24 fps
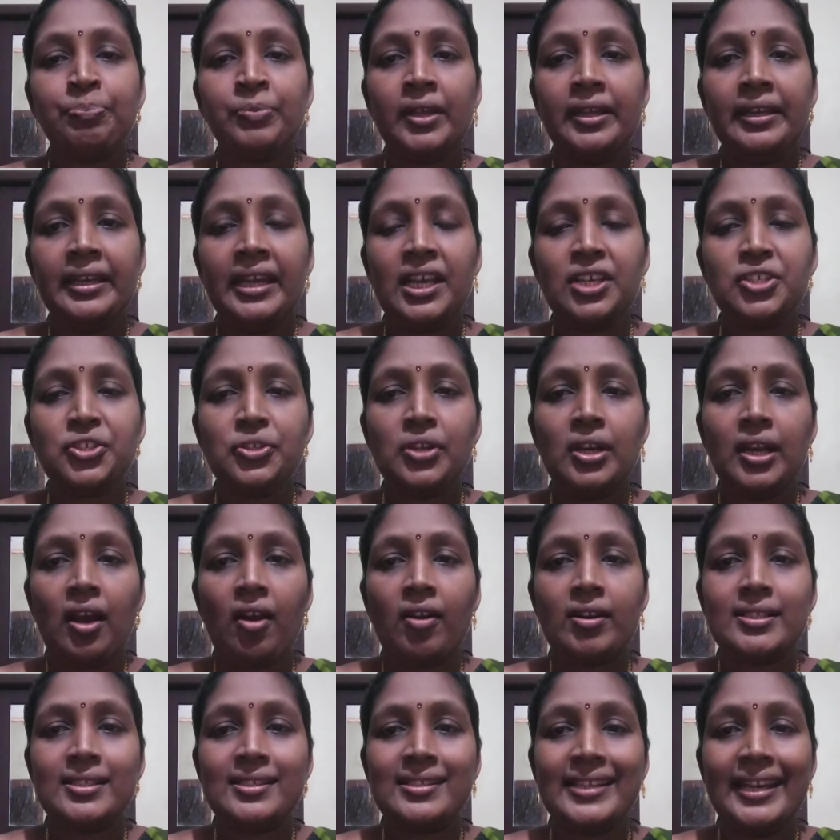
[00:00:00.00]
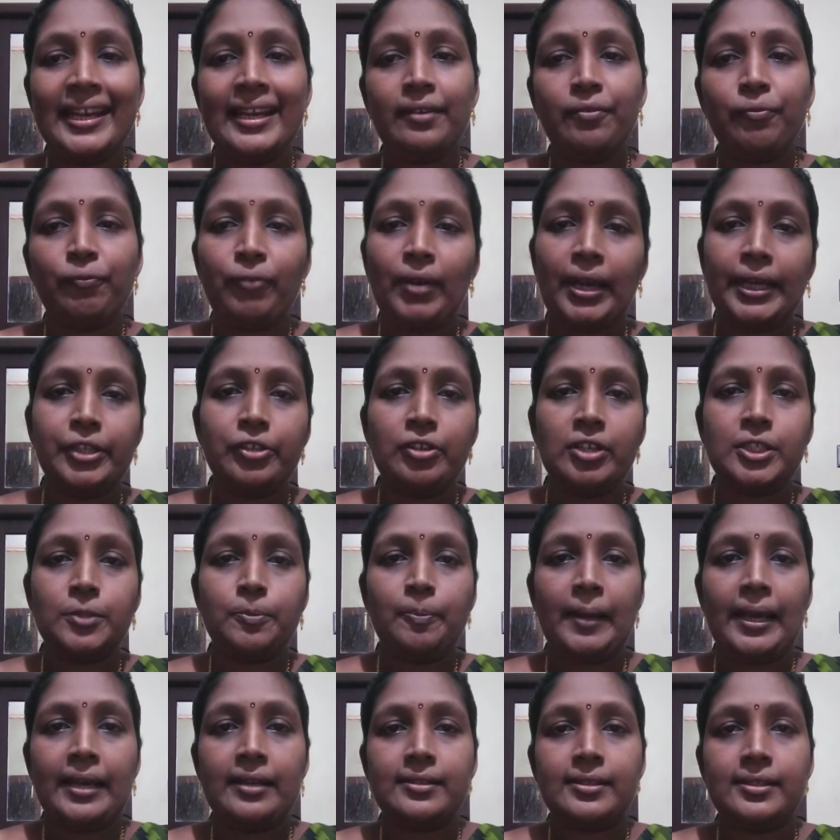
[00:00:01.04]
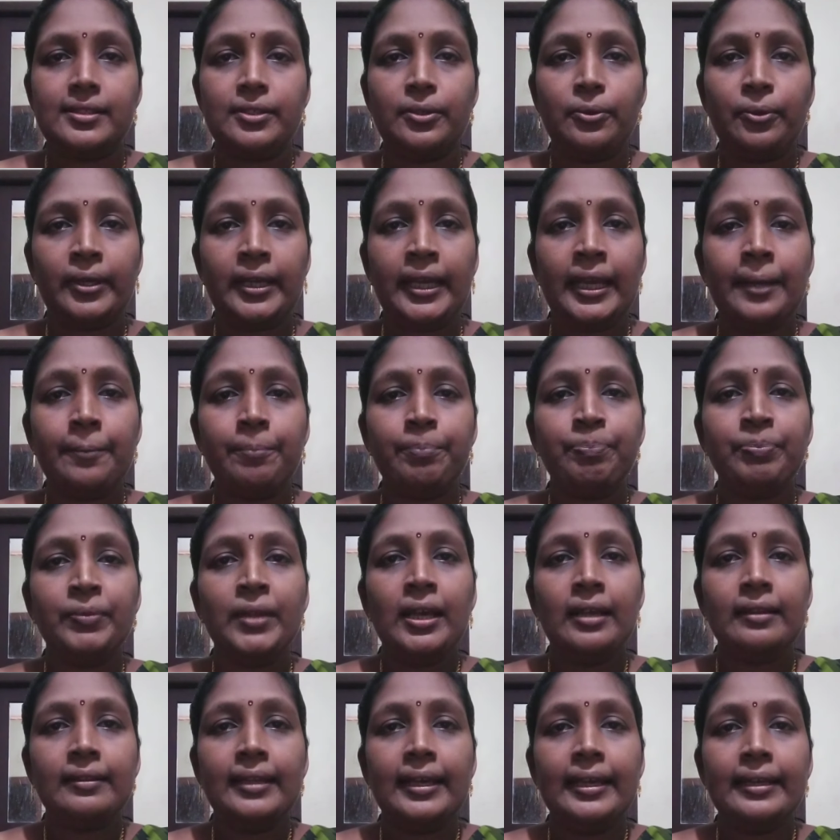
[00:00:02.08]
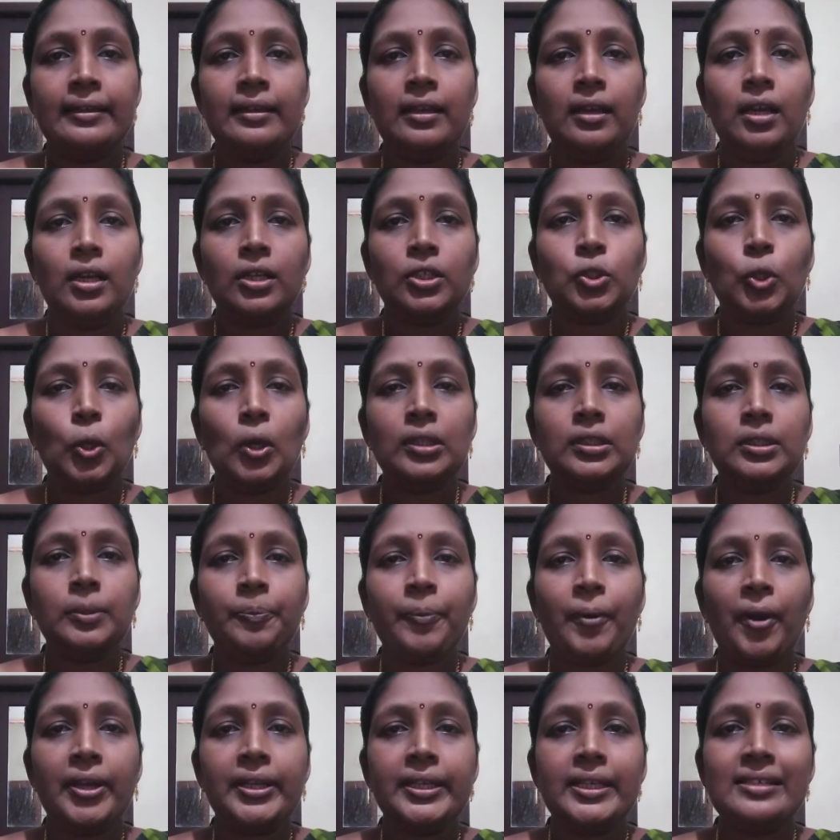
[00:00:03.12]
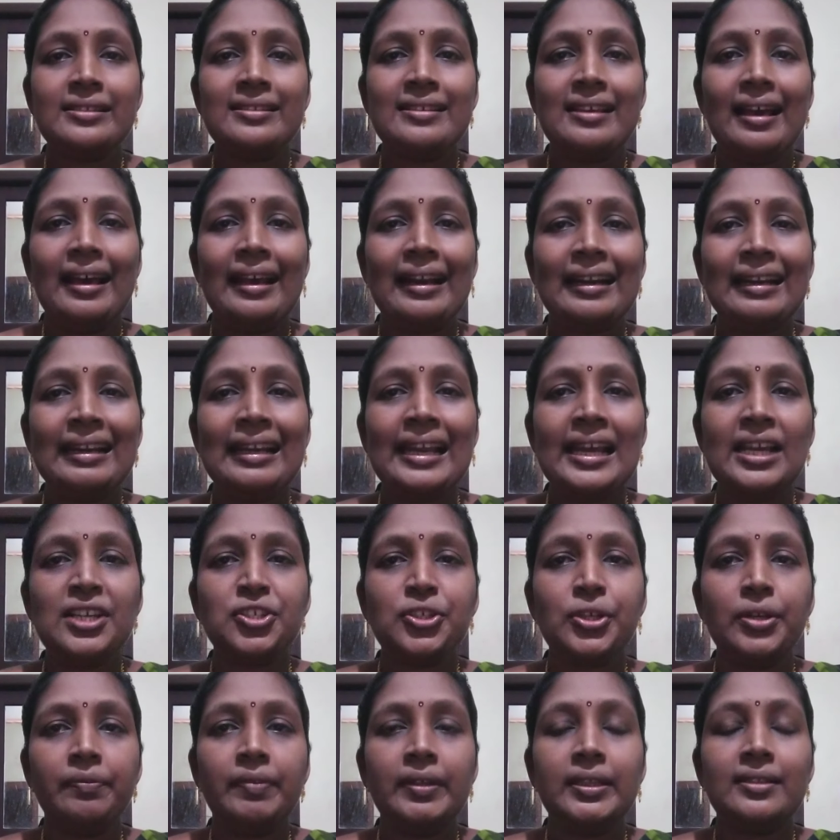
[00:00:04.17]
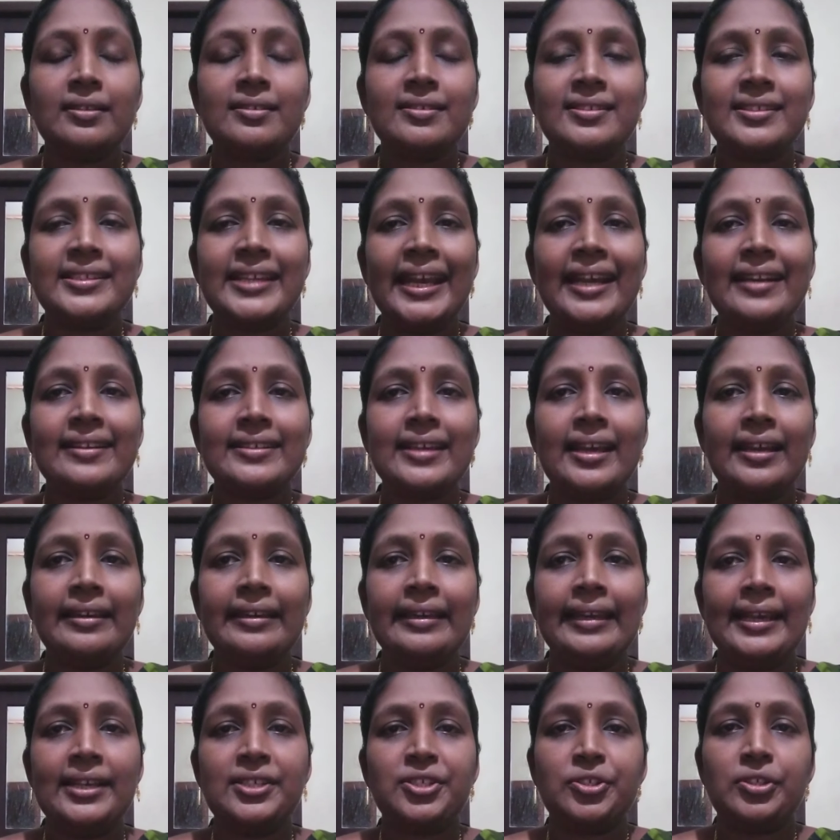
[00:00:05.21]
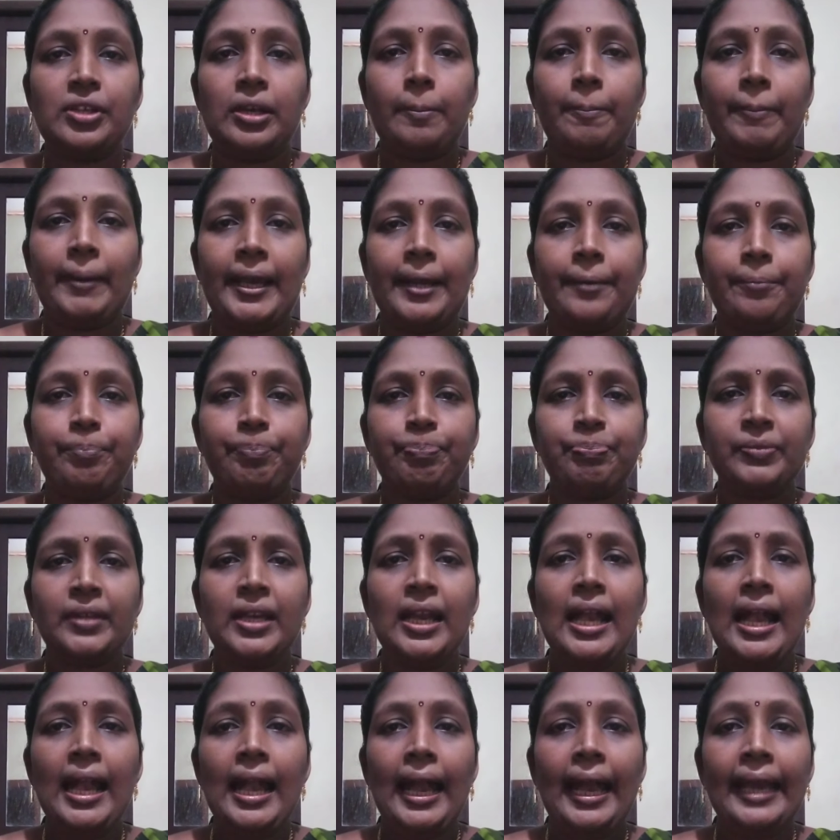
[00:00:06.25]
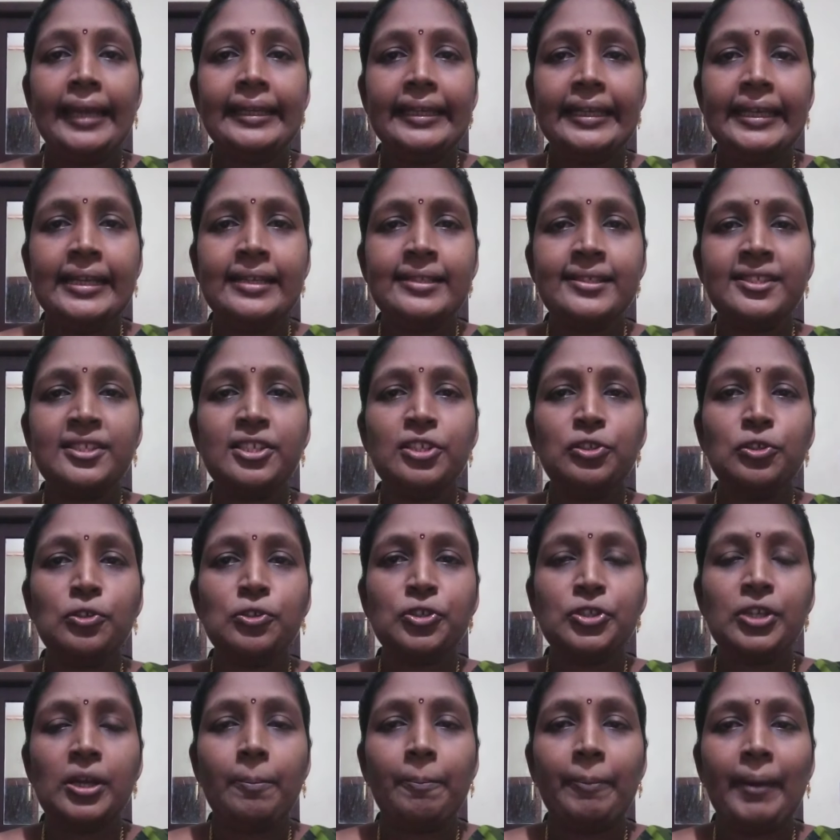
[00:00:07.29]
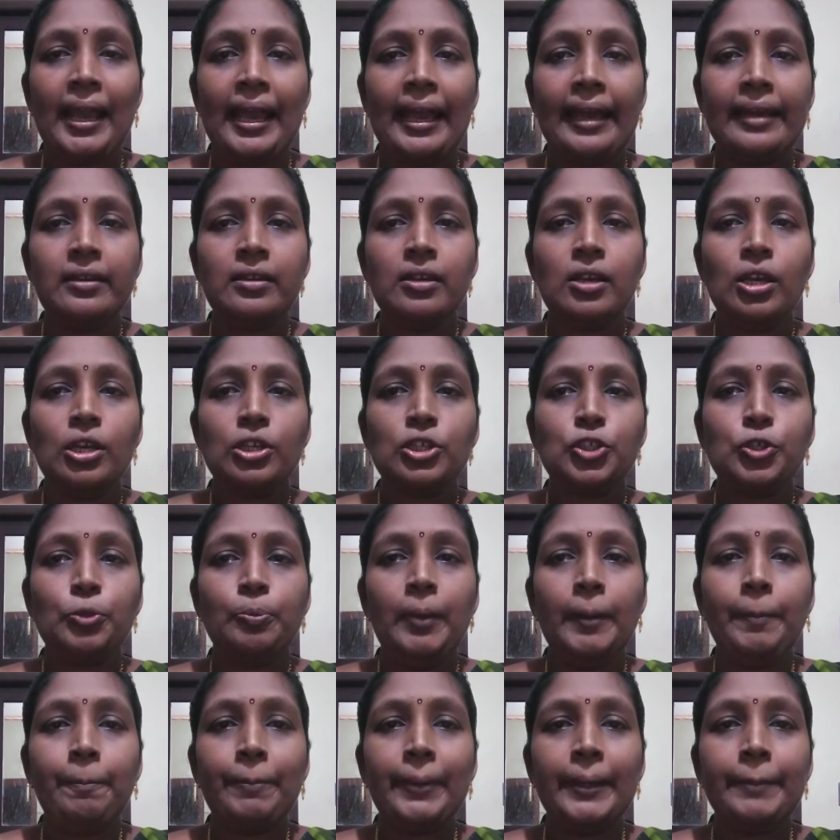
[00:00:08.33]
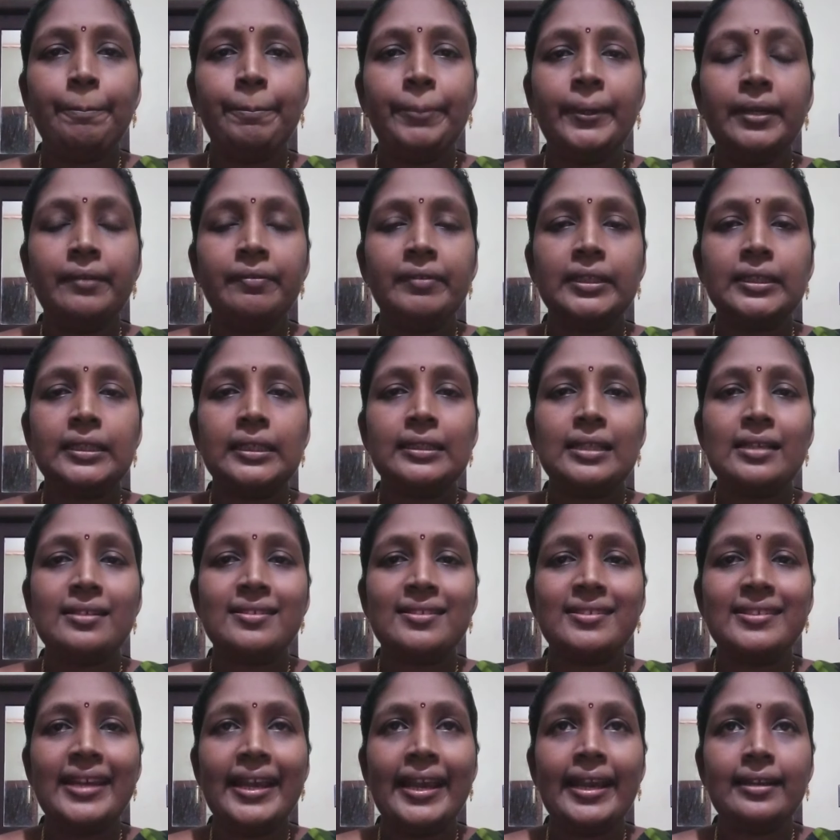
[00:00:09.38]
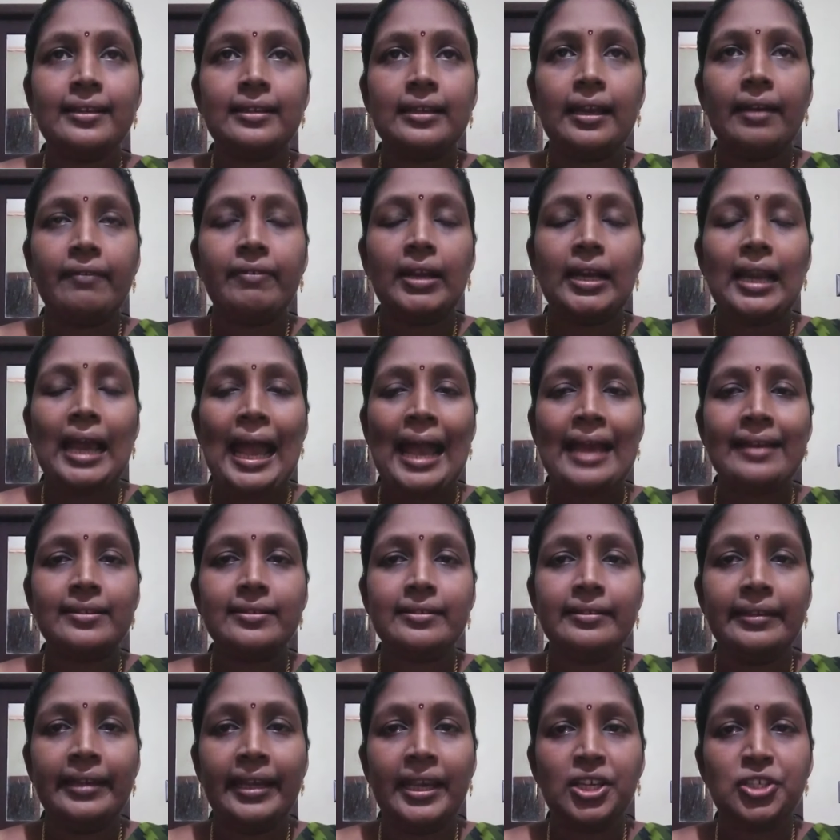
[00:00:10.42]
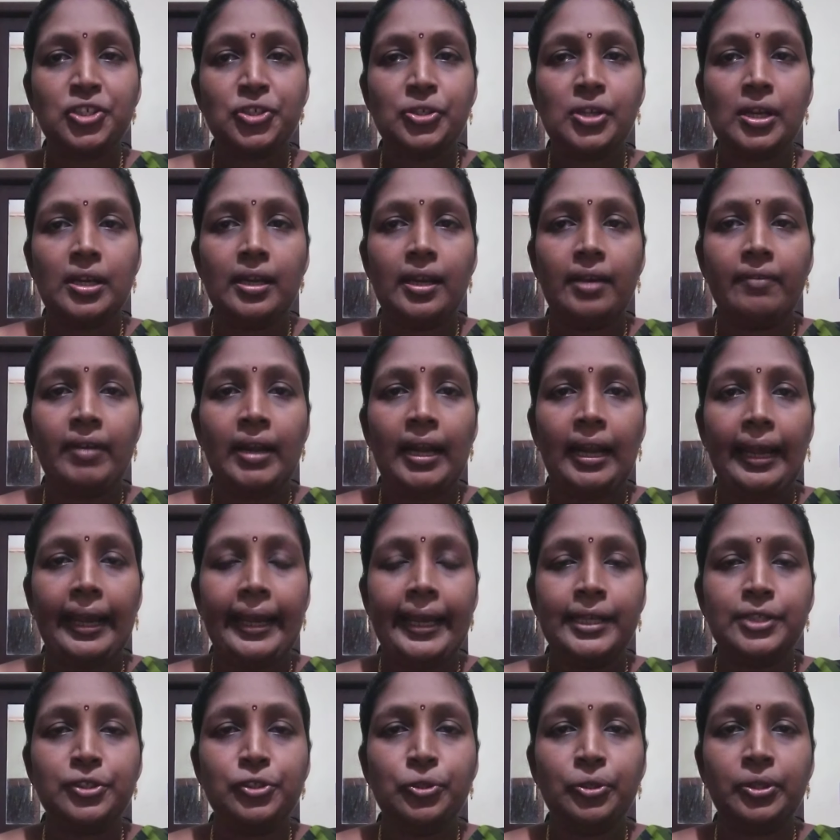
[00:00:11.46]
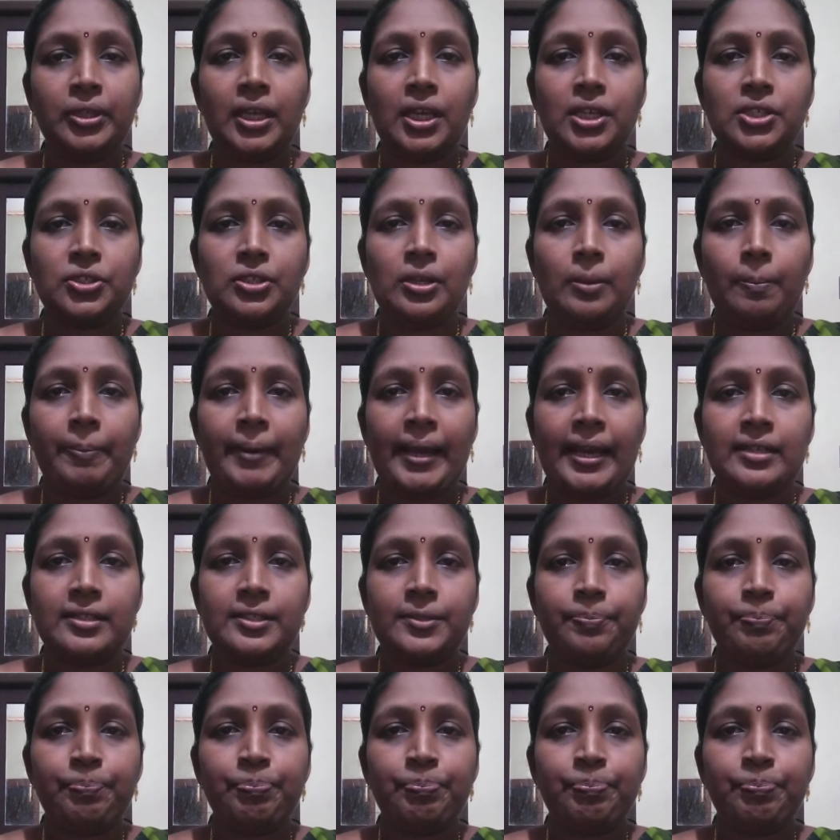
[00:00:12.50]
national or state 5 years plans. Okay. Then 12th point is relation with state and national plan. An institutional plan should be prepared within the state level and national level educational plans